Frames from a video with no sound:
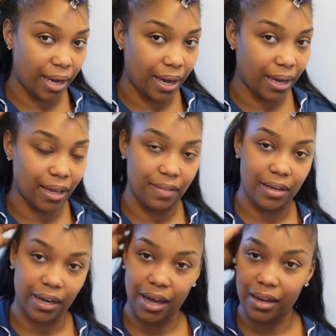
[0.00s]
back, and
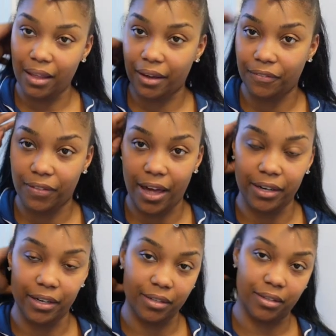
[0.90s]
then I kind of like flat
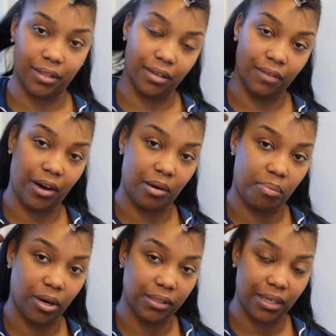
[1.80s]
ironed the leave out
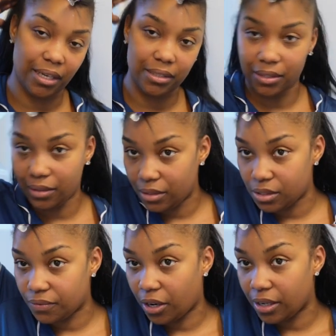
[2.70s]
part that I did
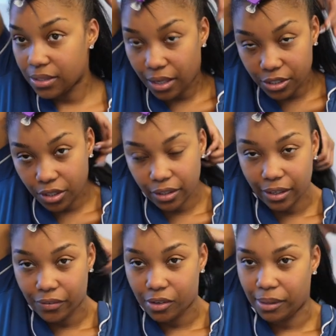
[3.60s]
as far as like trying to
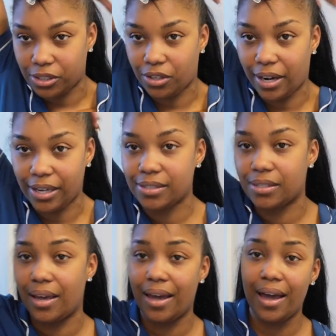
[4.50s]
cover up my tracks.
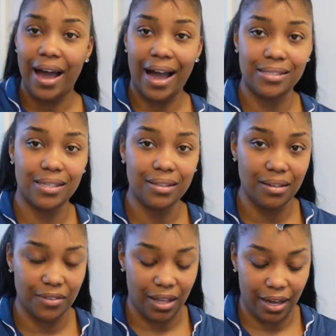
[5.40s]
I didn't
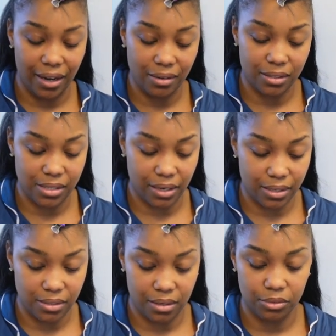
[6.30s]
leave a lot out because like
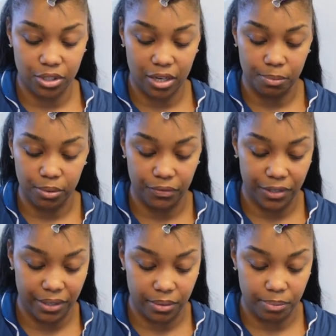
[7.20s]
I said, I'm trying to
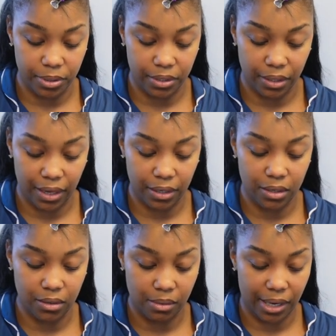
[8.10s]
prevent putting a lot of
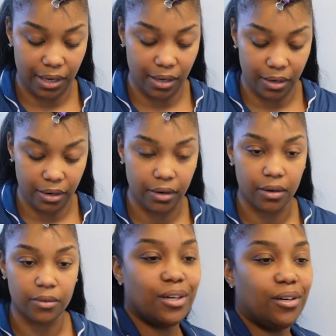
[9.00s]
heat on my
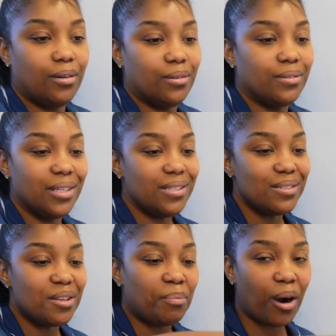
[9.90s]
hair. So this
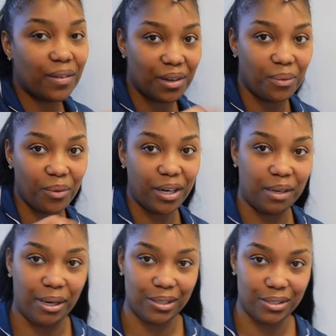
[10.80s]
is the part that I'm worried
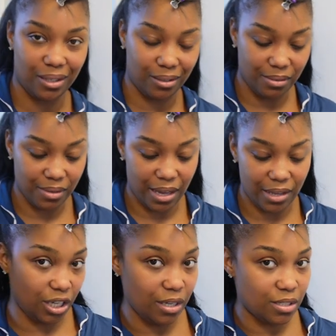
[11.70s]
about, y'all.
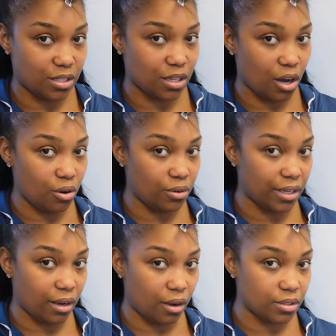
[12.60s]
She sewed
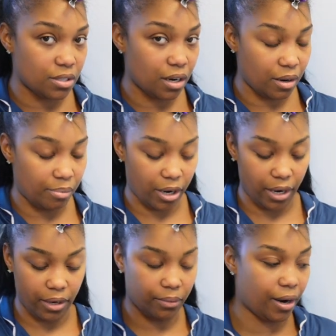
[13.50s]
it onto her
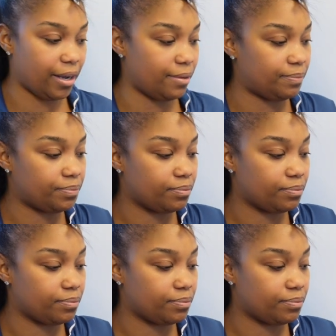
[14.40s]
braid, right?